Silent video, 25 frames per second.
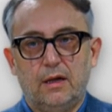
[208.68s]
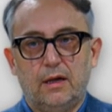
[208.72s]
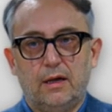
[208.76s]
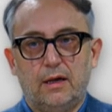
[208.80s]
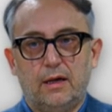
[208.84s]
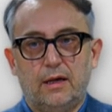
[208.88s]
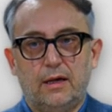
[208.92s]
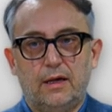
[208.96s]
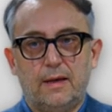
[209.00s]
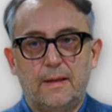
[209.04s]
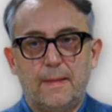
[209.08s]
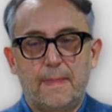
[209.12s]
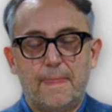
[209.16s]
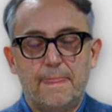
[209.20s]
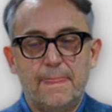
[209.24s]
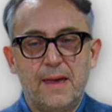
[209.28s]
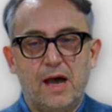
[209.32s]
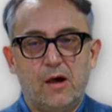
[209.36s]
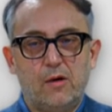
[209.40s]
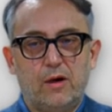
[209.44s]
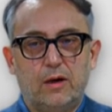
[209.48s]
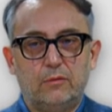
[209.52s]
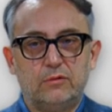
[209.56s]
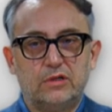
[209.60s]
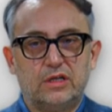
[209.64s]
Uh,
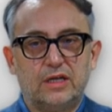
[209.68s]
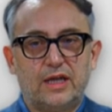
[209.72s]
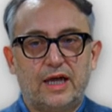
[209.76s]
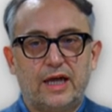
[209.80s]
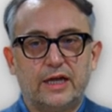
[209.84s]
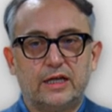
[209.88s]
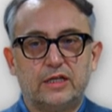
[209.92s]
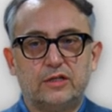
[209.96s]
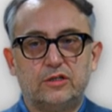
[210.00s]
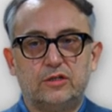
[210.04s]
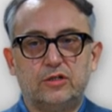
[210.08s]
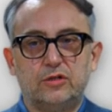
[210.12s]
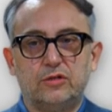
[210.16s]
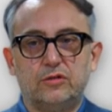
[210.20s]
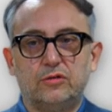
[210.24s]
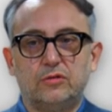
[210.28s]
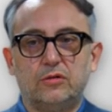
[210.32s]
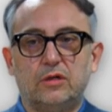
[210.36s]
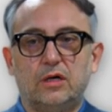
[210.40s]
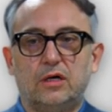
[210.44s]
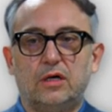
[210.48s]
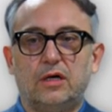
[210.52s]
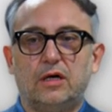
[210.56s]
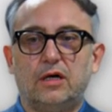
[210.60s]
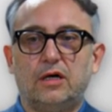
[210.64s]
now I would like
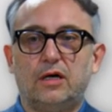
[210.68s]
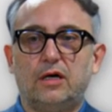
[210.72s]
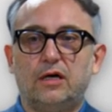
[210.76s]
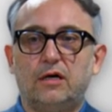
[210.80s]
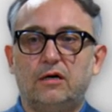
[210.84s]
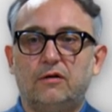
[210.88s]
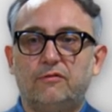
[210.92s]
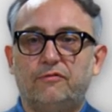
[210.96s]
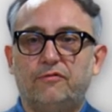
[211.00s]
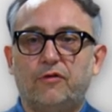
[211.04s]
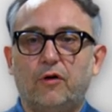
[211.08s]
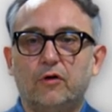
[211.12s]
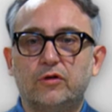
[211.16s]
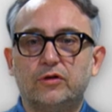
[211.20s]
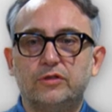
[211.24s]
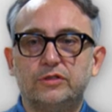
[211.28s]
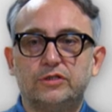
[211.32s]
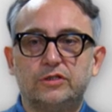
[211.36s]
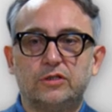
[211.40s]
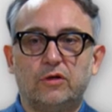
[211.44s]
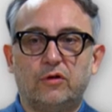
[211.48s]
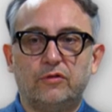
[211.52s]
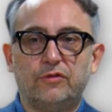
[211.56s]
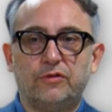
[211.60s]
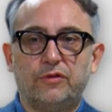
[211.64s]
to uh,
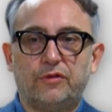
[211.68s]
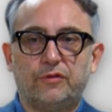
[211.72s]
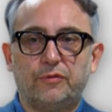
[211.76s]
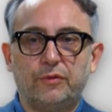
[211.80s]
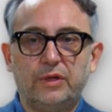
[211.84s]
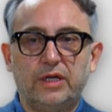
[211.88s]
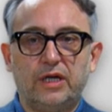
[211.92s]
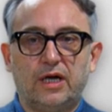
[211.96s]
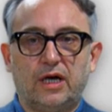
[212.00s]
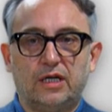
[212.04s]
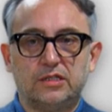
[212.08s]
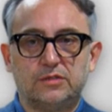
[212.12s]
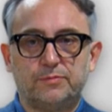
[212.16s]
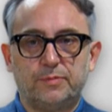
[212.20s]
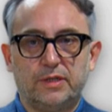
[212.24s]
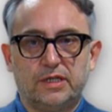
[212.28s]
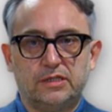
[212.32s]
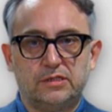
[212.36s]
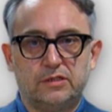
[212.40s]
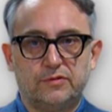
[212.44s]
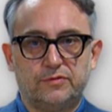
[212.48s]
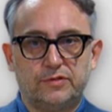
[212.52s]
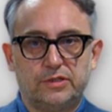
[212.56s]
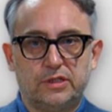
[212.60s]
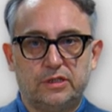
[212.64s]
focus on three
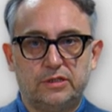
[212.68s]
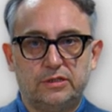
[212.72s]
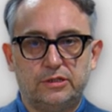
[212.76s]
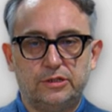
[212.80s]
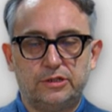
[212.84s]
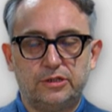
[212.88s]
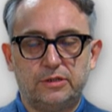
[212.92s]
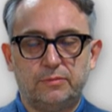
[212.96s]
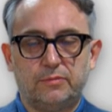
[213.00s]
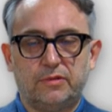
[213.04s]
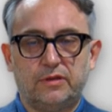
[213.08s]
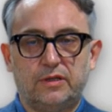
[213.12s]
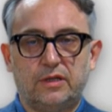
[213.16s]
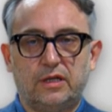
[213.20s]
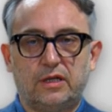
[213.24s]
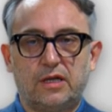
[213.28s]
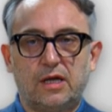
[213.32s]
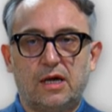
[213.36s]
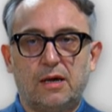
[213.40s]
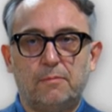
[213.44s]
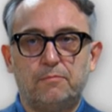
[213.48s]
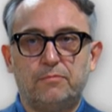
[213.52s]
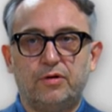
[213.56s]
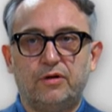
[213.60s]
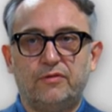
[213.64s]
aspects of citizenship that
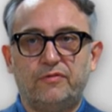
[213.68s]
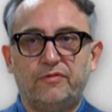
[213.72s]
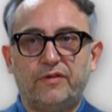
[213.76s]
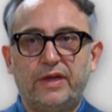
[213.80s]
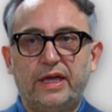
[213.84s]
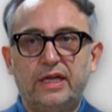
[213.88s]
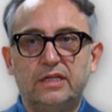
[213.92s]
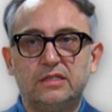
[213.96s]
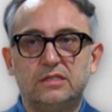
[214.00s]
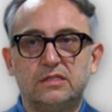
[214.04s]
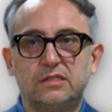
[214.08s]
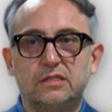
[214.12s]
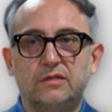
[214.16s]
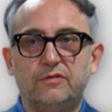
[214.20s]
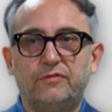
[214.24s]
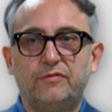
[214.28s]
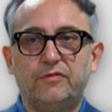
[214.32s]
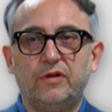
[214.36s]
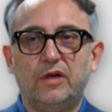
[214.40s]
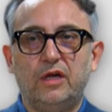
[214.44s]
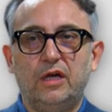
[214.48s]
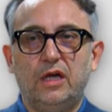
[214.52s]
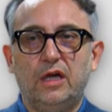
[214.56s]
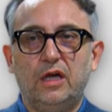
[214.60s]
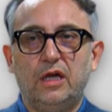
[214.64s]
are pervasive
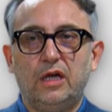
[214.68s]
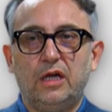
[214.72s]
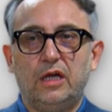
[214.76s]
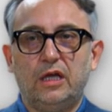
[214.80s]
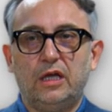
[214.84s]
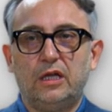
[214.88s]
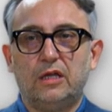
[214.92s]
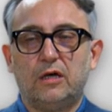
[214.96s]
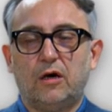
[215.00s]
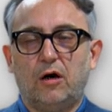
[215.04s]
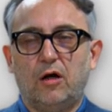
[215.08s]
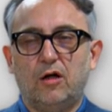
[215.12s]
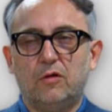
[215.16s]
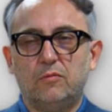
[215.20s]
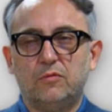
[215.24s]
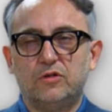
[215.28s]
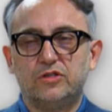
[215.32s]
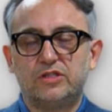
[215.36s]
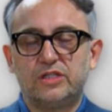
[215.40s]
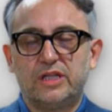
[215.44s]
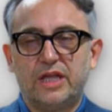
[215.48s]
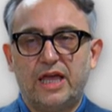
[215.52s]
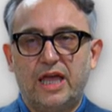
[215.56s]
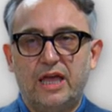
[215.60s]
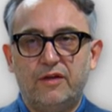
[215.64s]
in
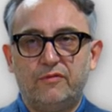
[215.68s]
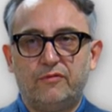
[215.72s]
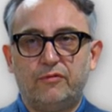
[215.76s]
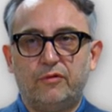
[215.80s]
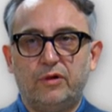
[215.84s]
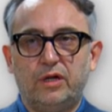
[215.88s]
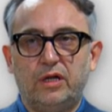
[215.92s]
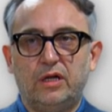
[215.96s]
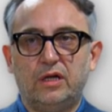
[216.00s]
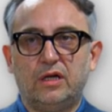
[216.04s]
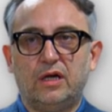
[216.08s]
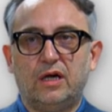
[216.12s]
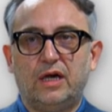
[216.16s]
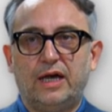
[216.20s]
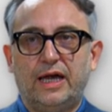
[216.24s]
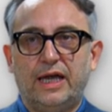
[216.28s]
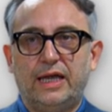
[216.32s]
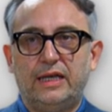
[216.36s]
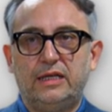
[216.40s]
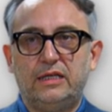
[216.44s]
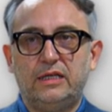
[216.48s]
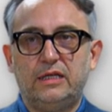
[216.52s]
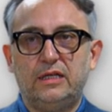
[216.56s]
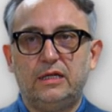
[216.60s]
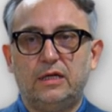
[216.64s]
almost every
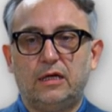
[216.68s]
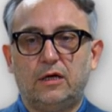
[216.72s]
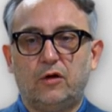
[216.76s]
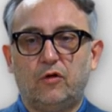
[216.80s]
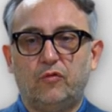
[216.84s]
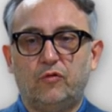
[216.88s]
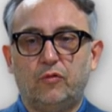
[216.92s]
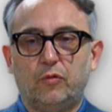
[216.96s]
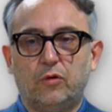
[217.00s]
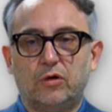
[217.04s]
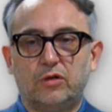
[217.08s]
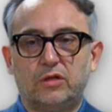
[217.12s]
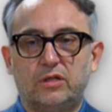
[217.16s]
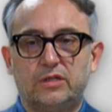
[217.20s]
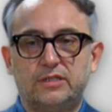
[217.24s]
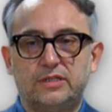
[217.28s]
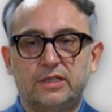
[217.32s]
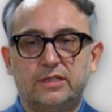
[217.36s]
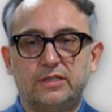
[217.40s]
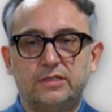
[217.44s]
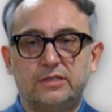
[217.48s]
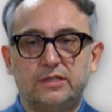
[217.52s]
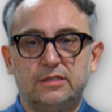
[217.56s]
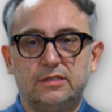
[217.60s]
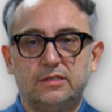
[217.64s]
idea of what
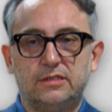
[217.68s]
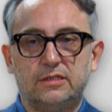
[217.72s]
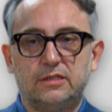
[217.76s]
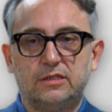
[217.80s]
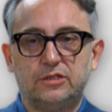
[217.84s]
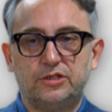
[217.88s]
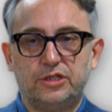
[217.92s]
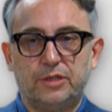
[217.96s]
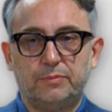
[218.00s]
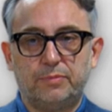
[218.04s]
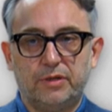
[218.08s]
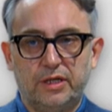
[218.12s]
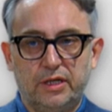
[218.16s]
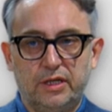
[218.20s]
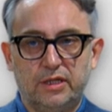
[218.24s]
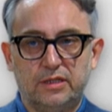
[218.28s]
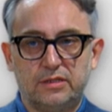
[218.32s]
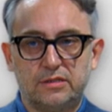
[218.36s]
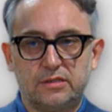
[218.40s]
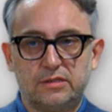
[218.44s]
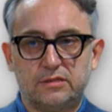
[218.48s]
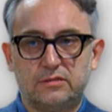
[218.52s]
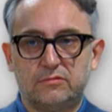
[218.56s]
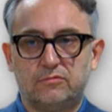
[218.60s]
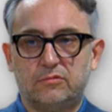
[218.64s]
citizenship
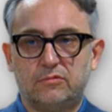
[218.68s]
is.